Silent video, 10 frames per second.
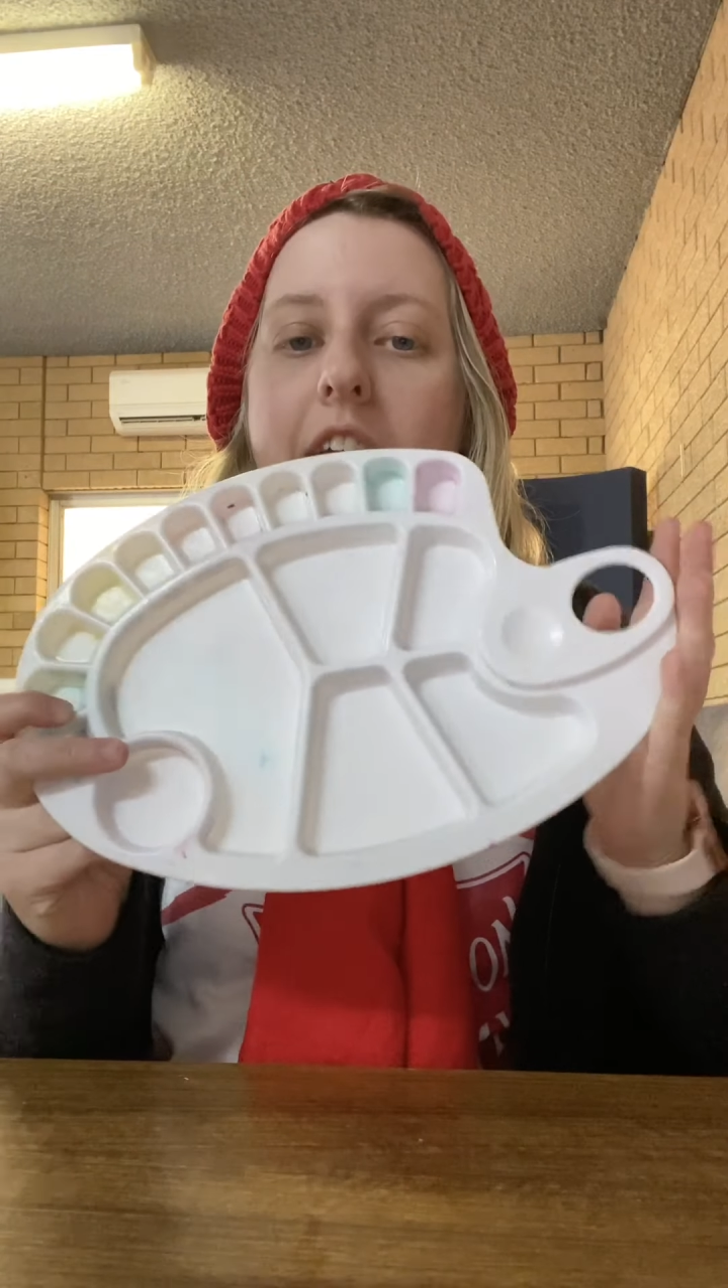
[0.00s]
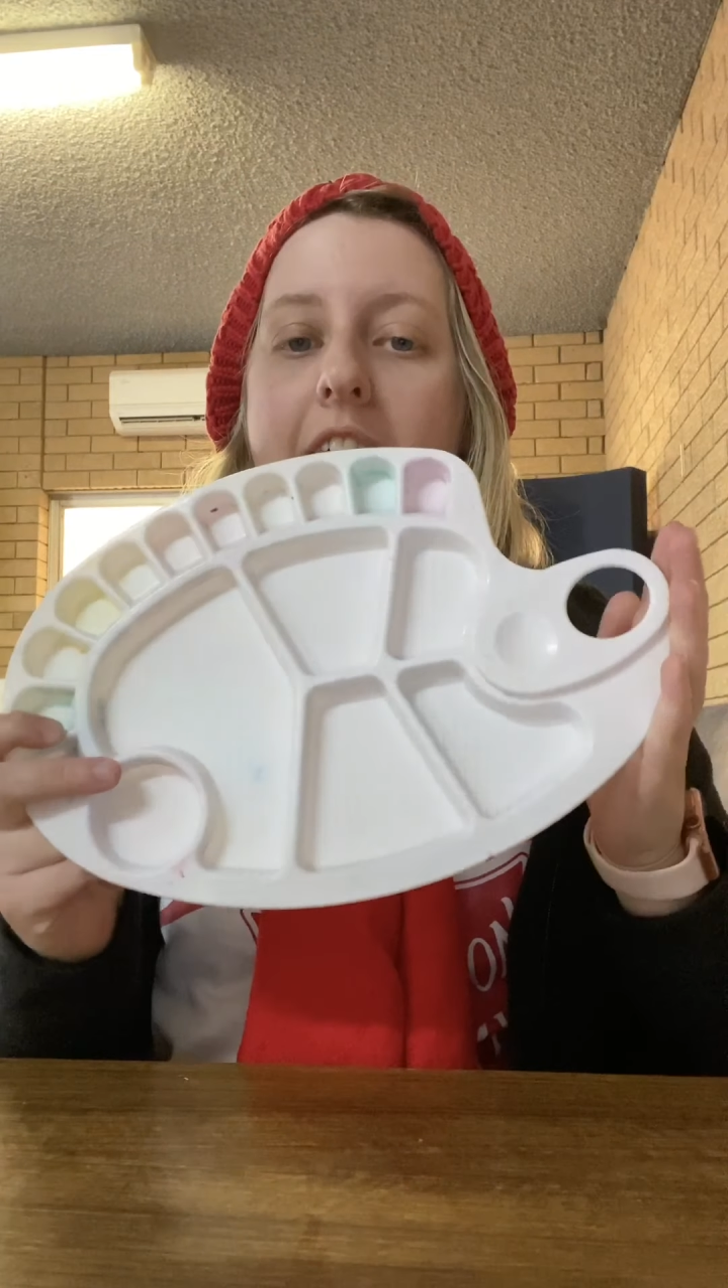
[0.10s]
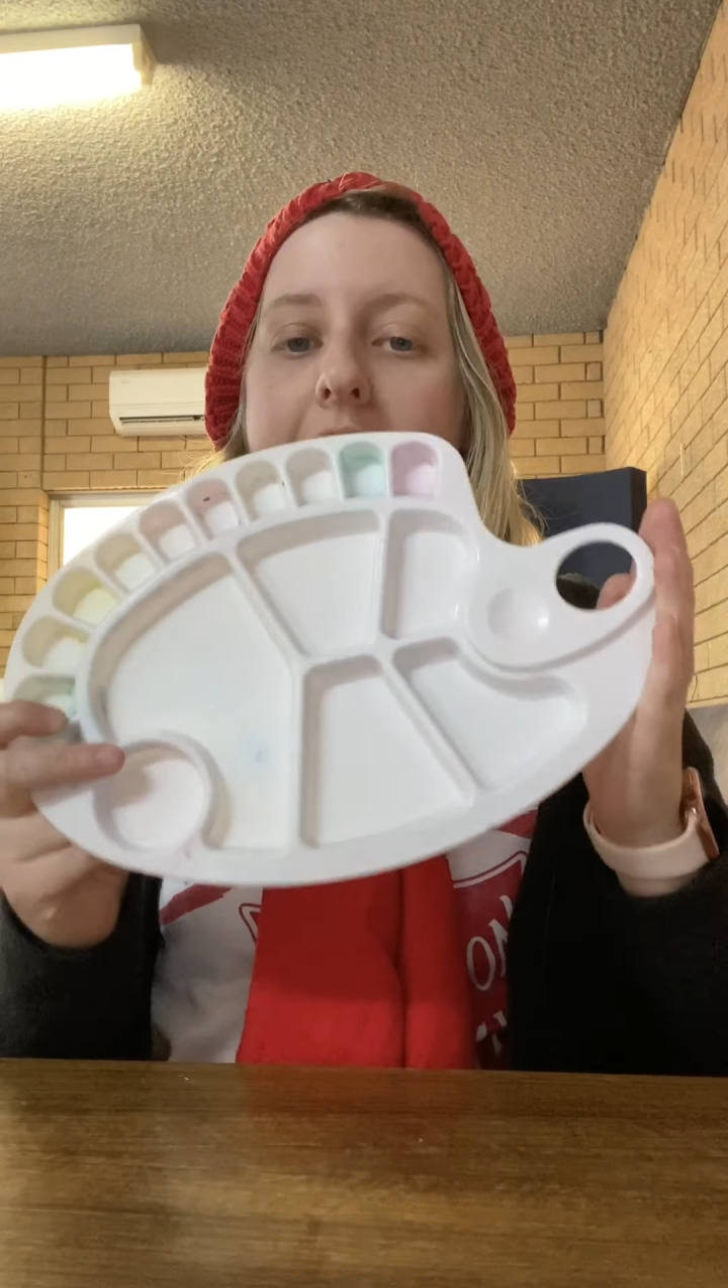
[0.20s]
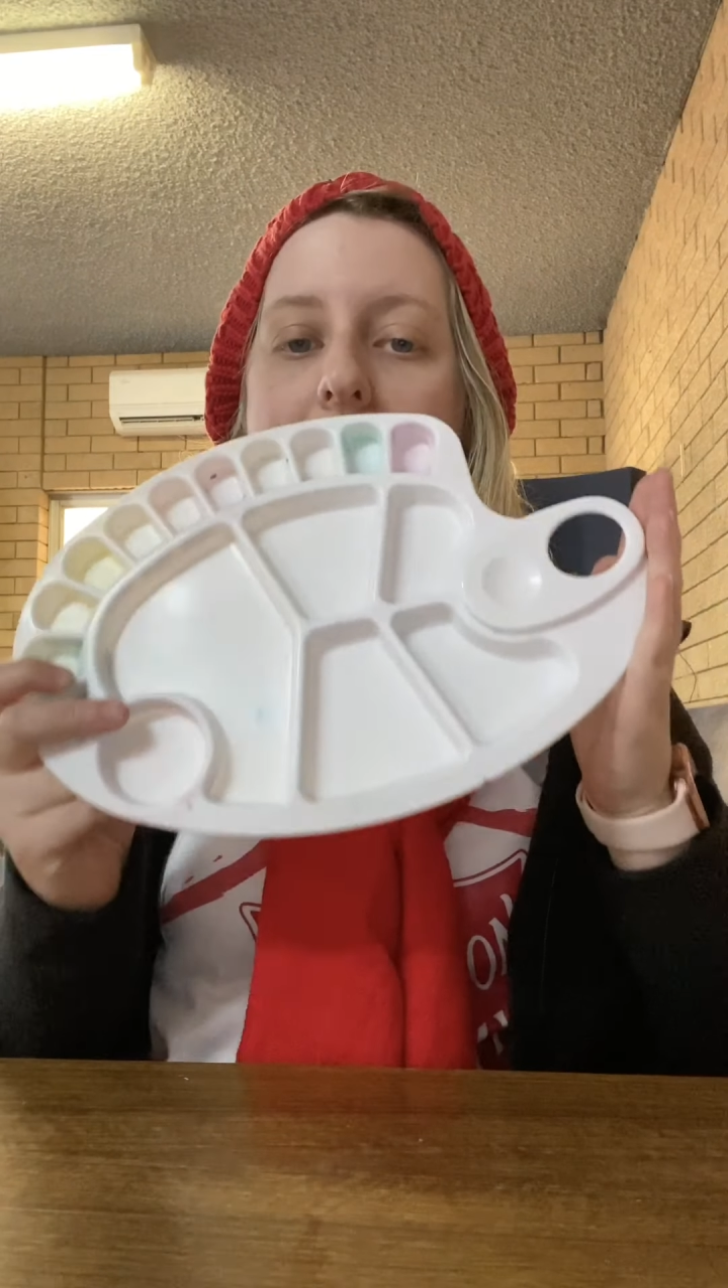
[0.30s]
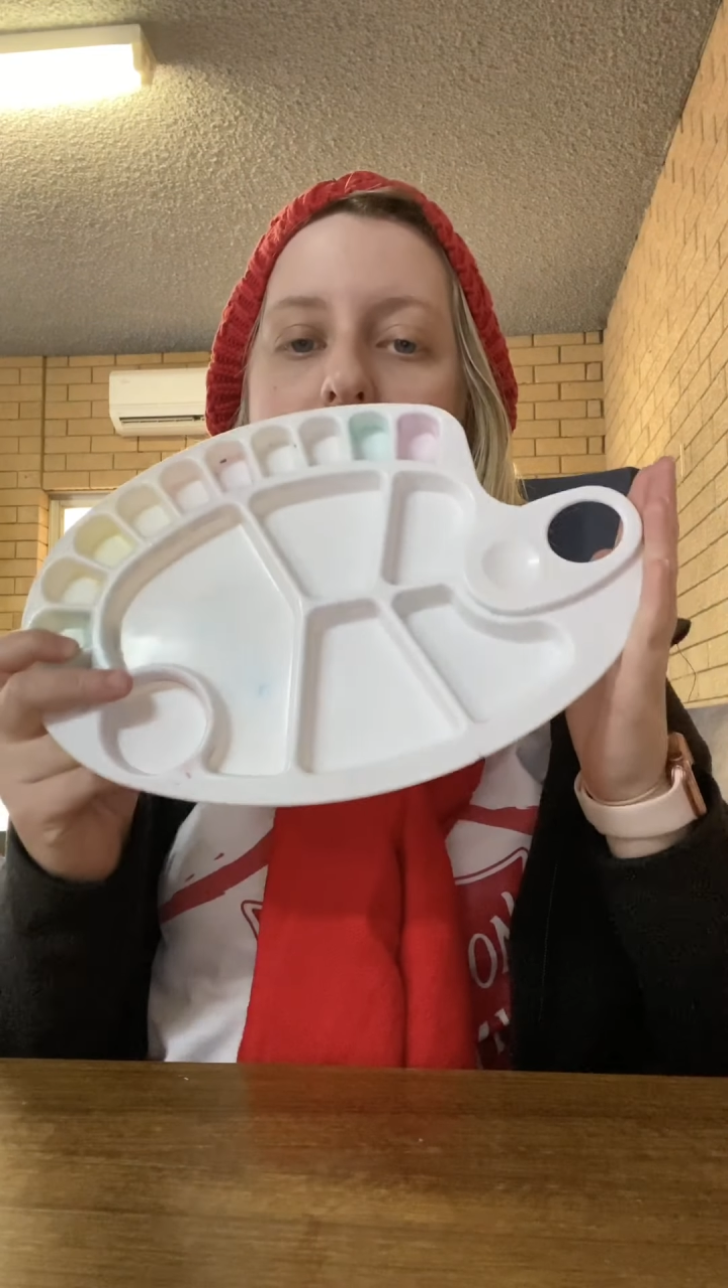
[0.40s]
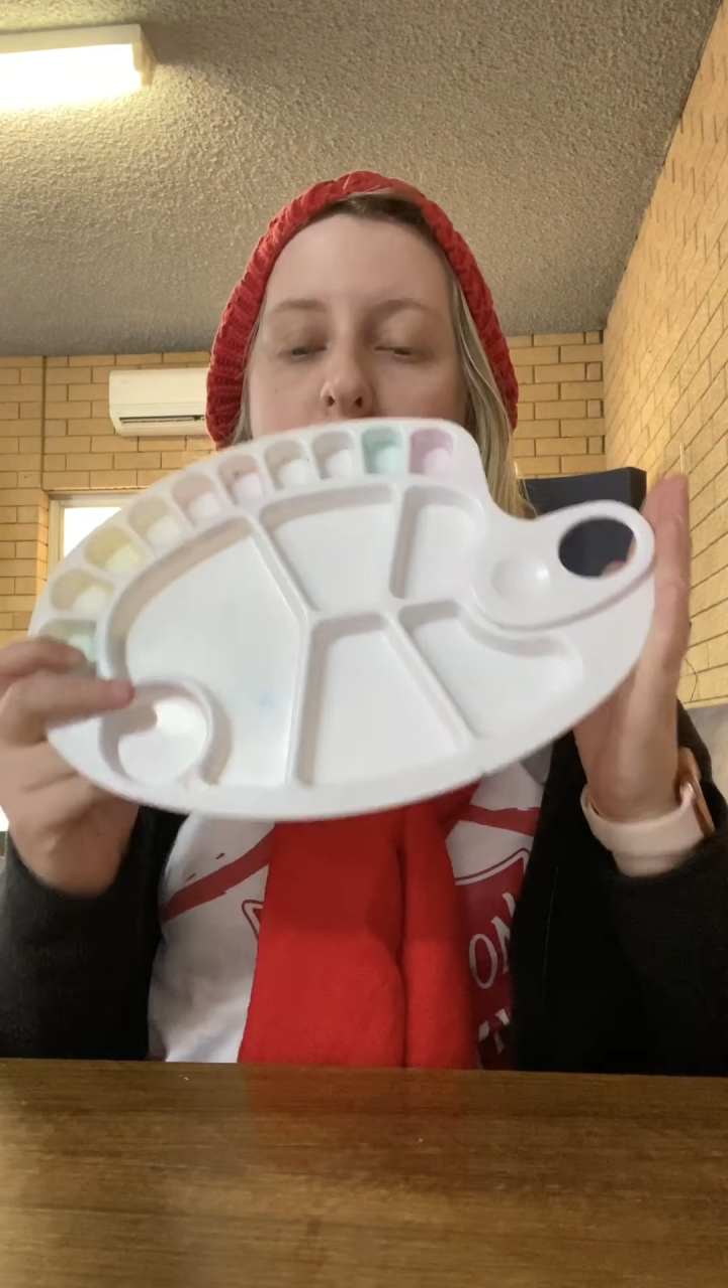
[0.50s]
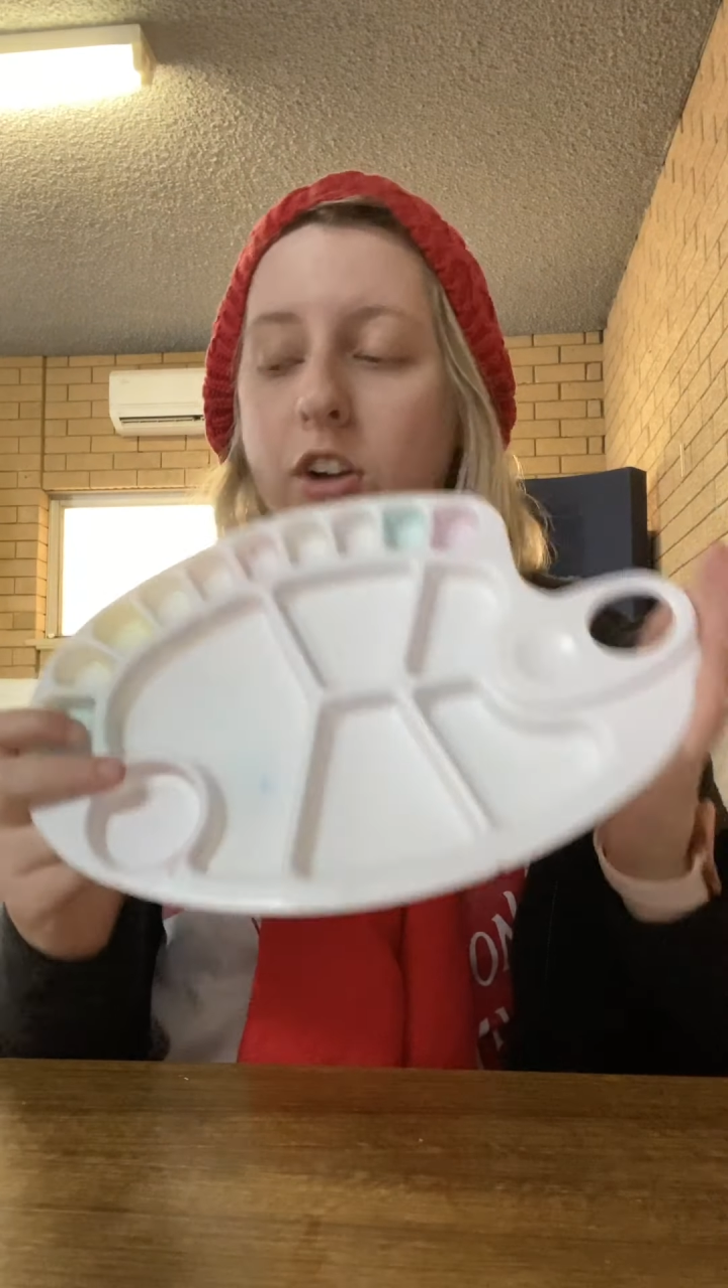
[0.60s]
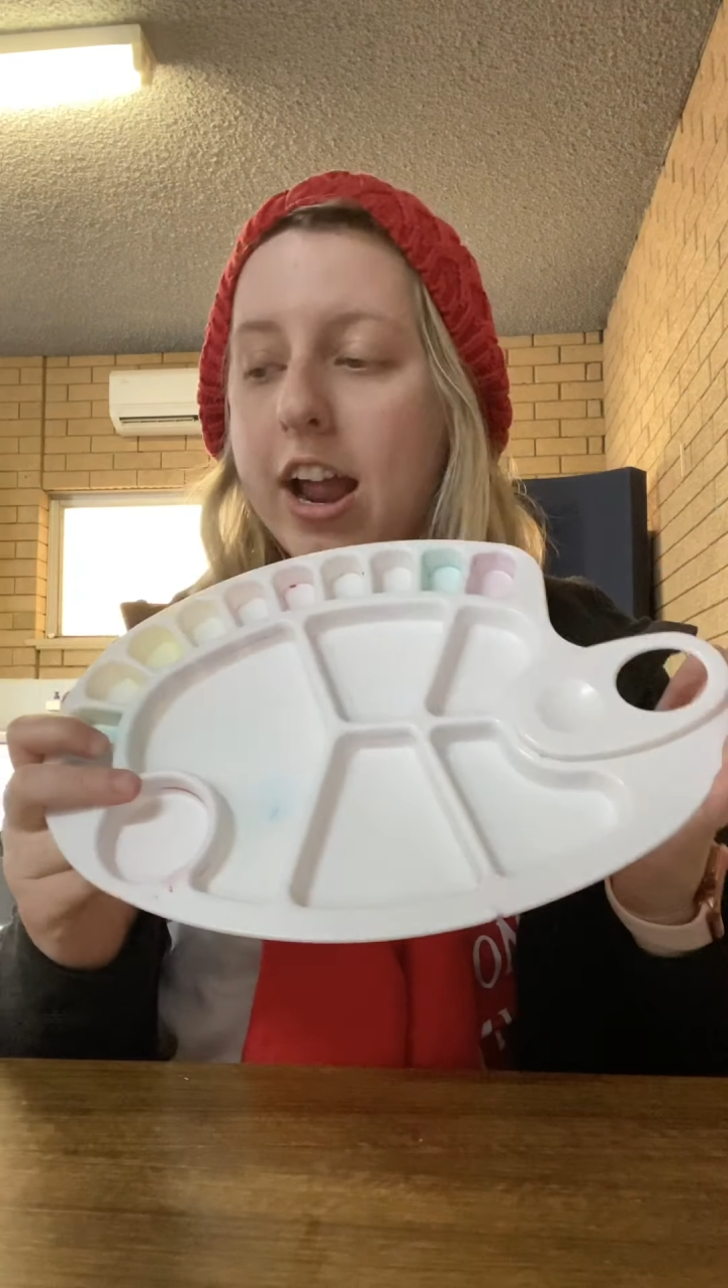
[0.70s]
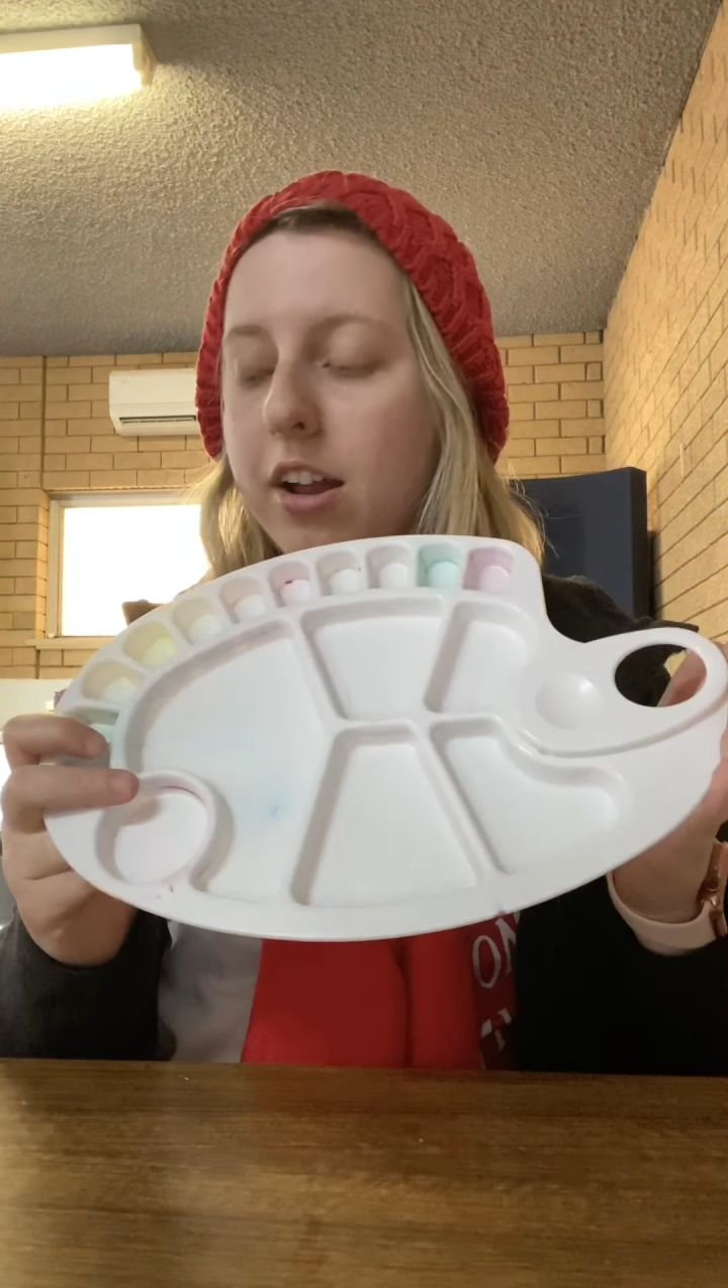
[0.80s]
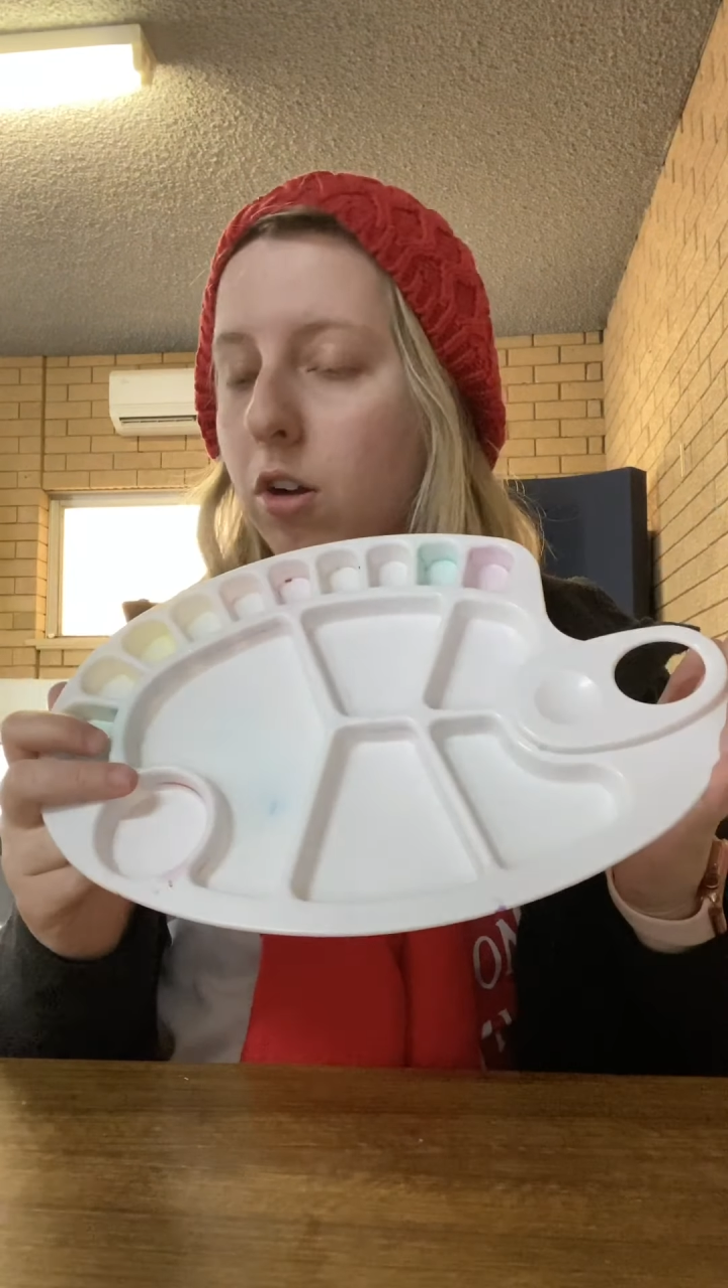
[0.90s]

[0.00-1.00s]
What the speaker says: a tray